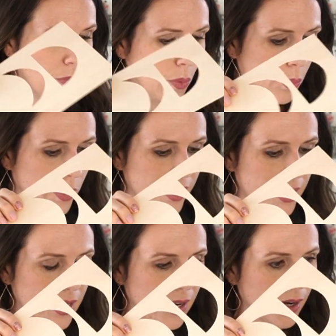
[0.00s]
wood
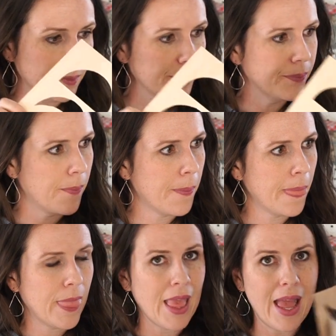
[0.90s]
here,
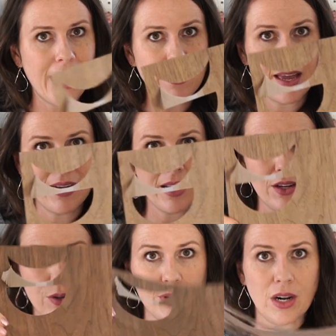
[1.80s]
and then
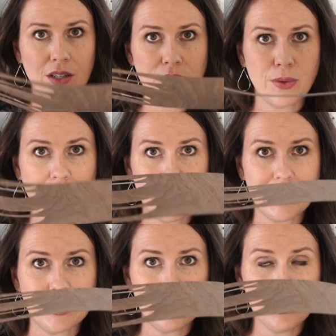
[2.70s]
you can also cut
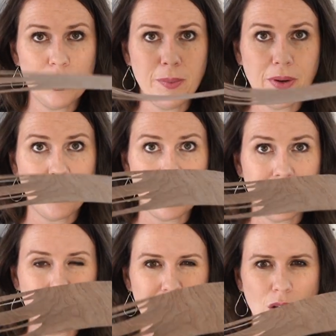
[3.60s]
these super
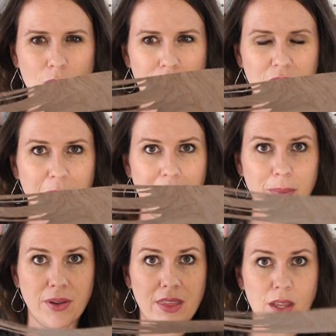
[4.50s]
thin, it's almost
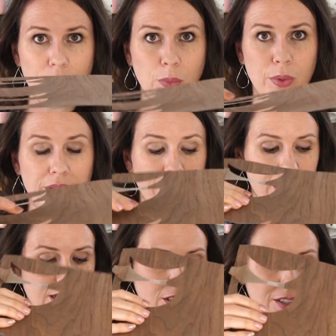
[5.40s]
paper thin wood
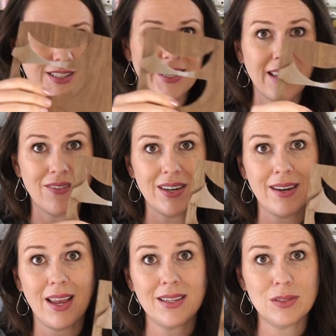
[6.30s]
veneers to give a
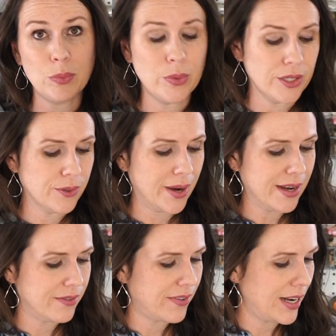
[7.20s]
nice wood
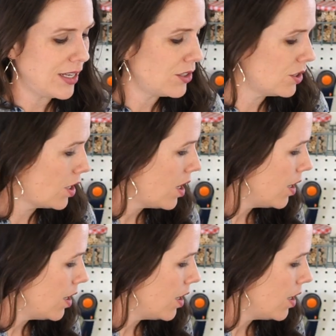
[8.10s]
grain finish.